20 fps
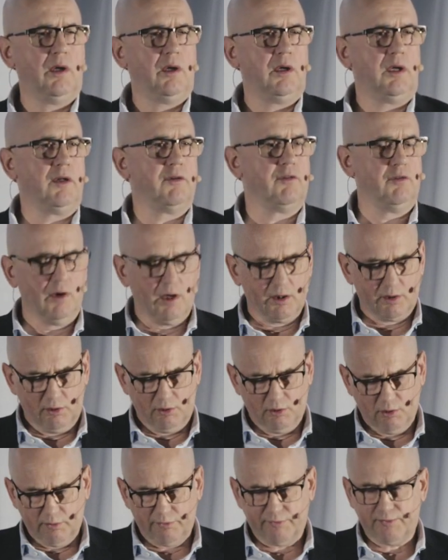is not
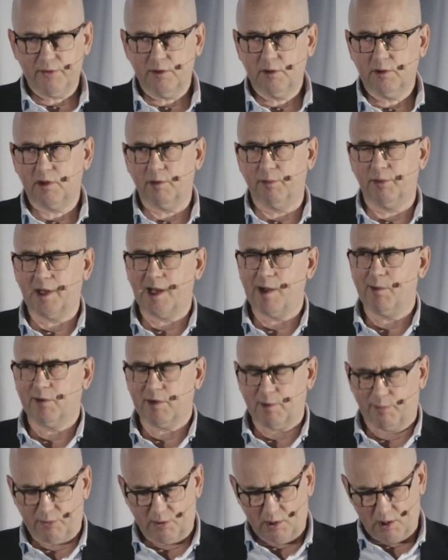enough to be able to
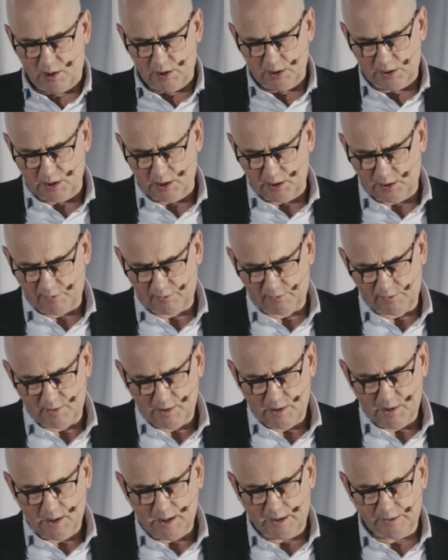prioritize
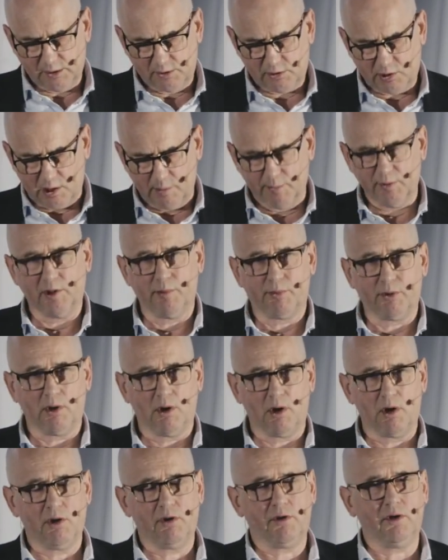and determine the
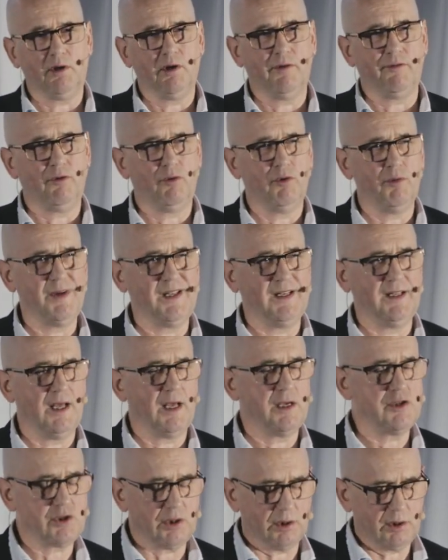priority of a
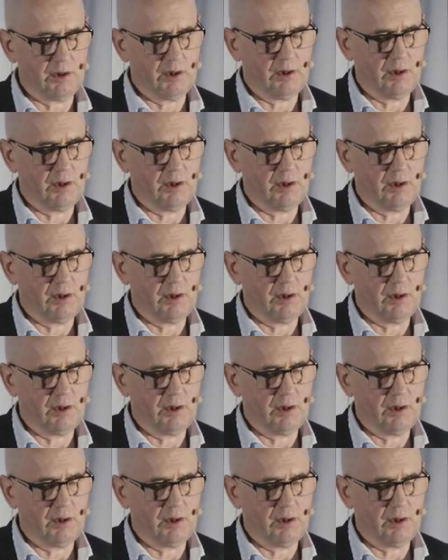remediation.